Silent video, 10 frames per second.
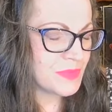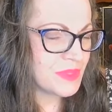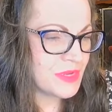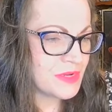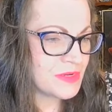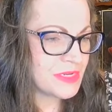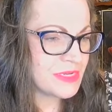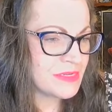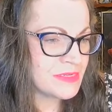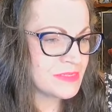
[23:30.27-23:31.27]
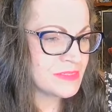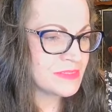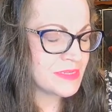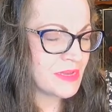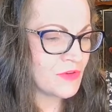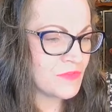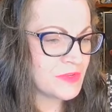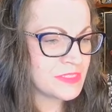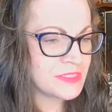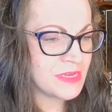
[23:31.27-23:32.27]
there is
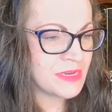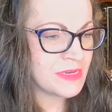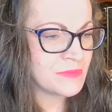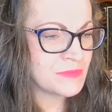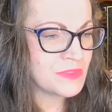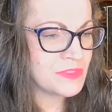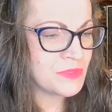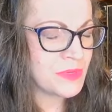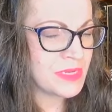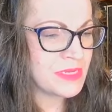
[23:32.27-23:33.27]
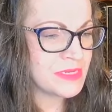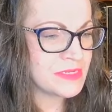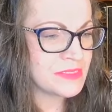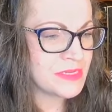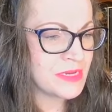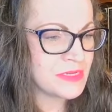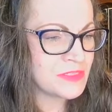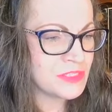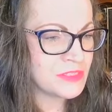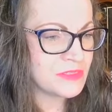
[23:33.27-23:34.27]
Elvis doing his
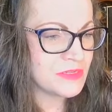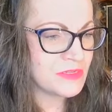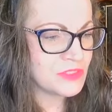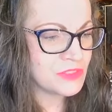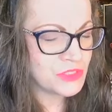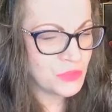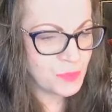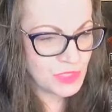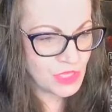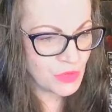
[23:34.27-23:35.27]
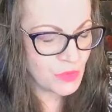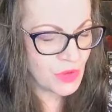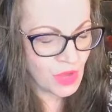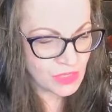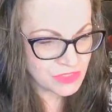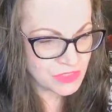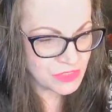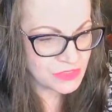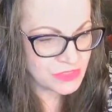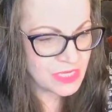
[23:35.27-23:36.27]
Tupelo
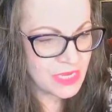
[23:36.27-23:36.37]
concert.